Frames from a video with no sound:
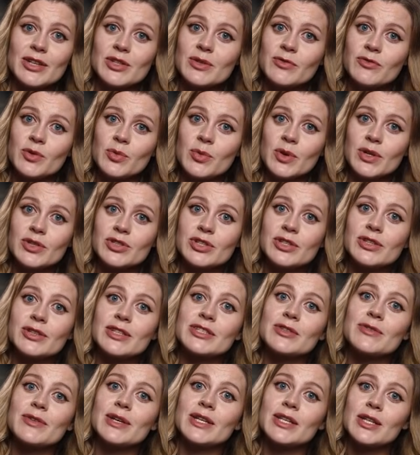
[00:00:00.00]
you for watching
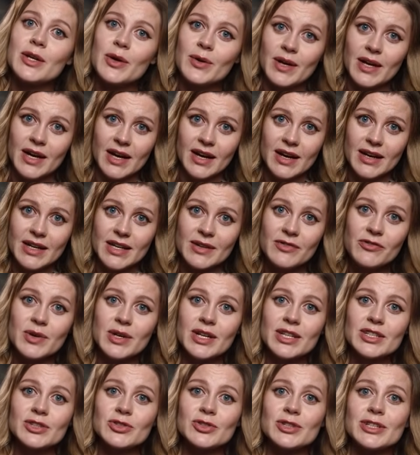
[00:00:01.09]
this video. If you're
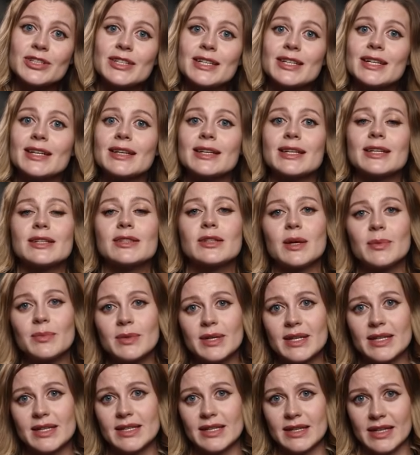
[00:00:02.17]
interested in this
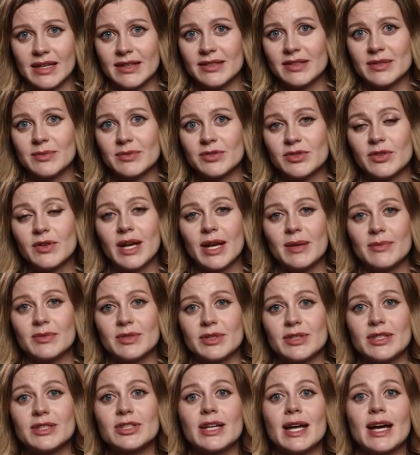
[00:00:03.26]
topic, subscribe to
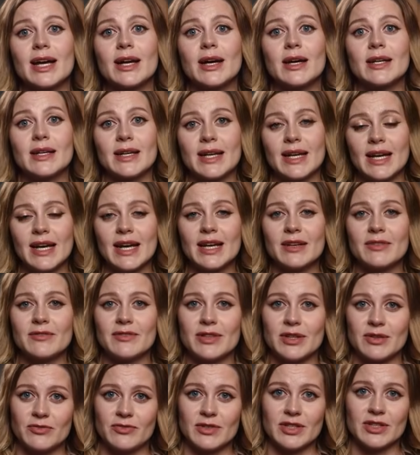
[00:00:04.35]
the channel and
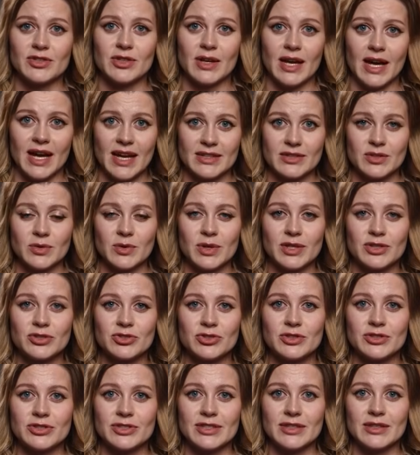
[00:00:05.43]
feel free to ask
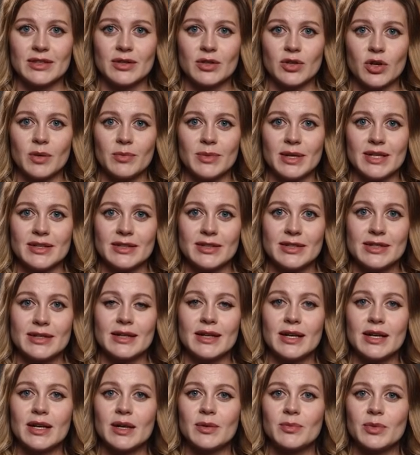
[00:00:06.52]
questions in the comments.
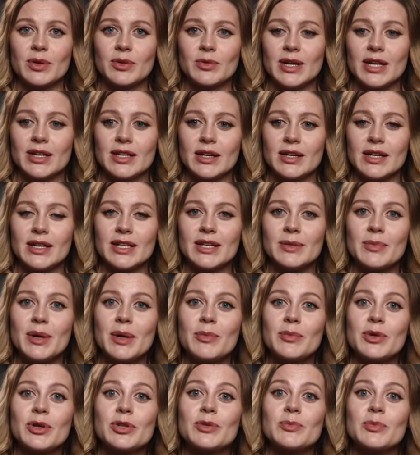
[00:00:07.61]
We regularly
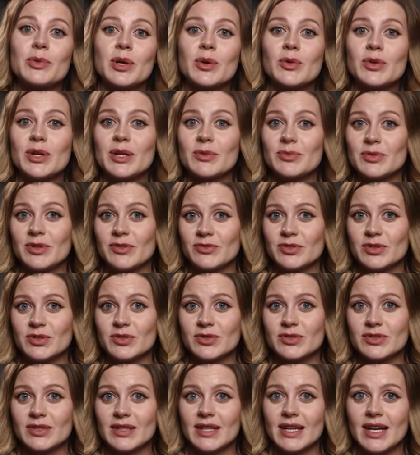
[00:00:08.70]
publish program reviews,